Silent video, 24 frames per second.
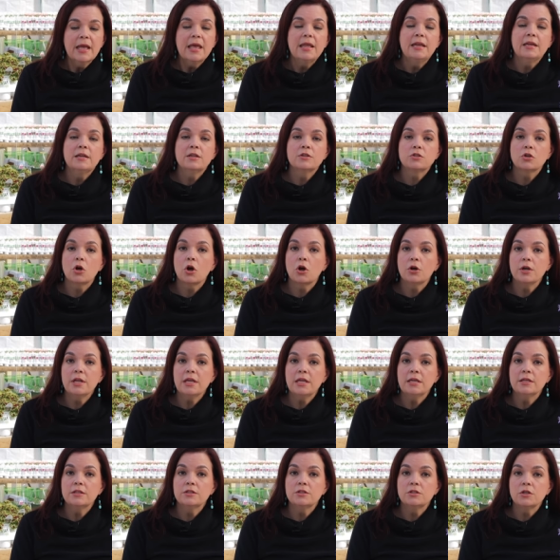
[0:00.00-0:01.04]
and it is
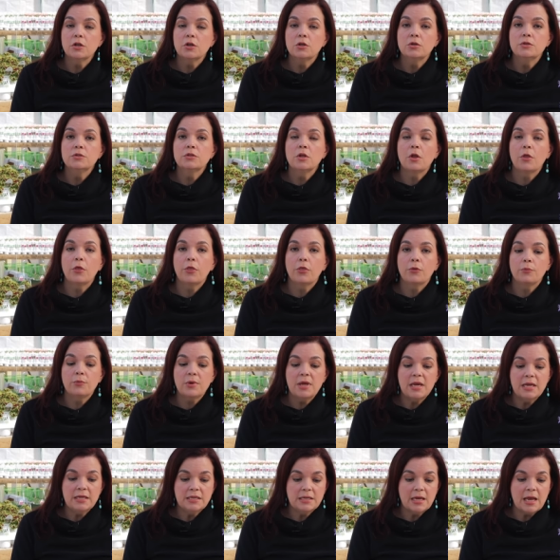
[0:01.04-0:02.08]
hardy in zones
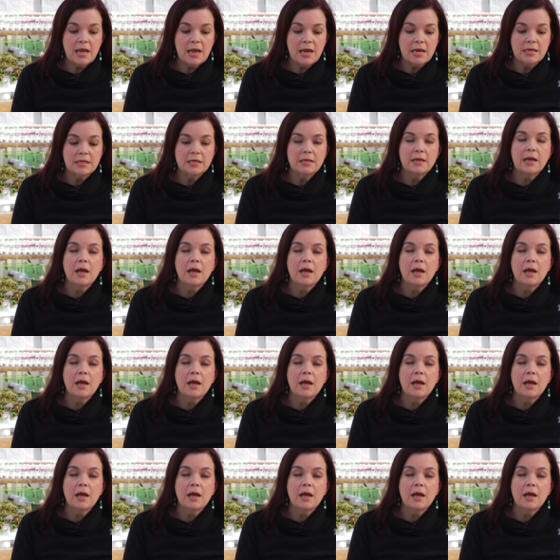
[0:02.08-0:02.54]
3 to 8.